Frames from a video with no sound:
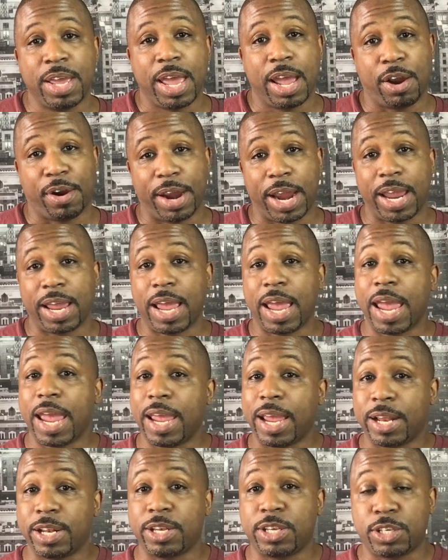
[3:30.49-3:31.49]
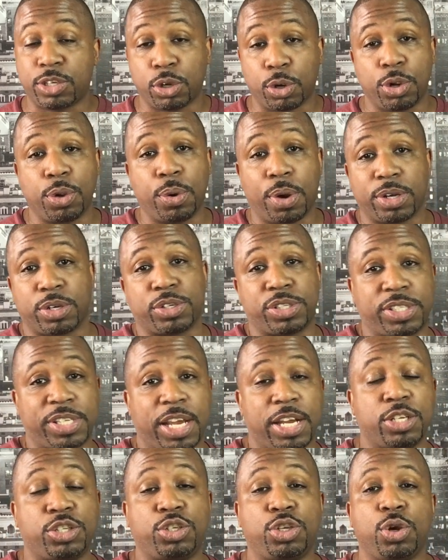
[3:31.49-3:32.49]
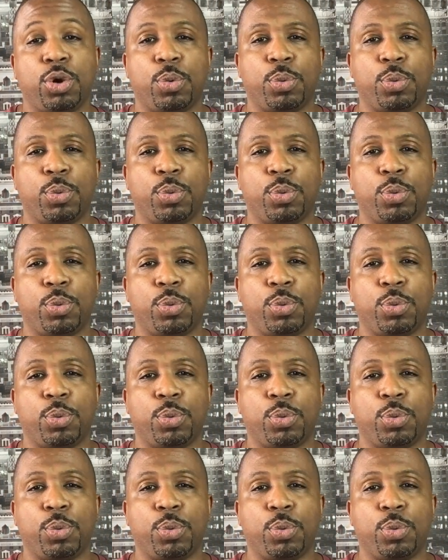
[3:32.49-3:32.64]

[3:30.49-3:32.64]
All right. And so you understand too,